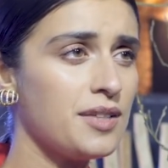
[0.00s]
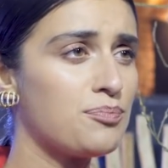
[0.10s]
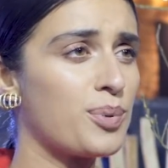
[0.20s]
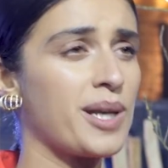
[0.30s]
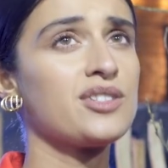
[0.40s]
He
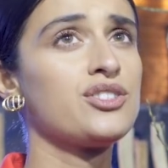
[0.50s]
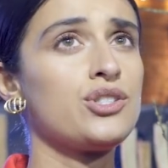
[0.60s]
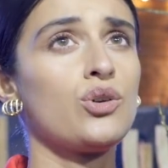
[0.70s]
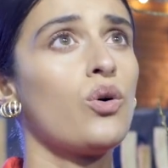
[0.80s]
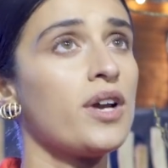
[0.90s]
brings
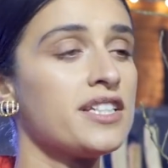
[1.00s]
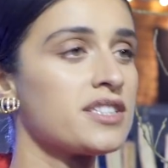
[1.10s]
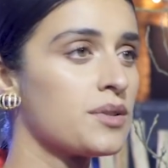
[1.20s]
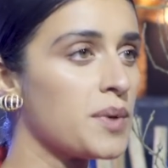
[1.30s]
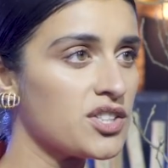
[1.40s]
joy
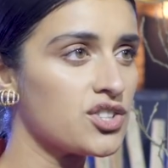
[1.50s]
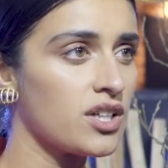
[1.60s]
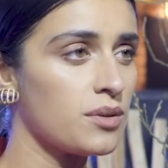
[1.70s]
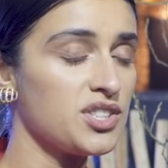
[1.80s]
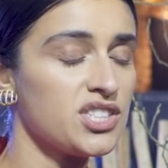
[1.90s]
to The
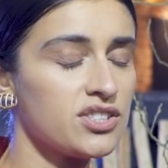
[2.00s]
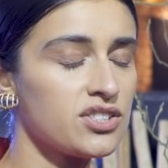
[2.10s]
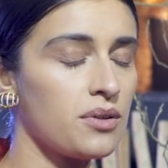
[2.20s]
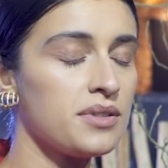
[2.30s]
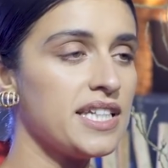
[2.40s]
Witcher, which is
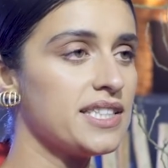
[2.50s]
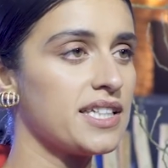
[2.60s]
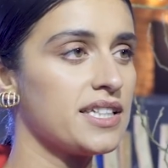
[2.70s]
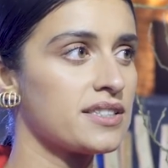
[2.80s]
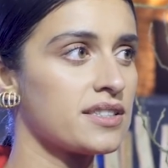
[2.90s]
so needed.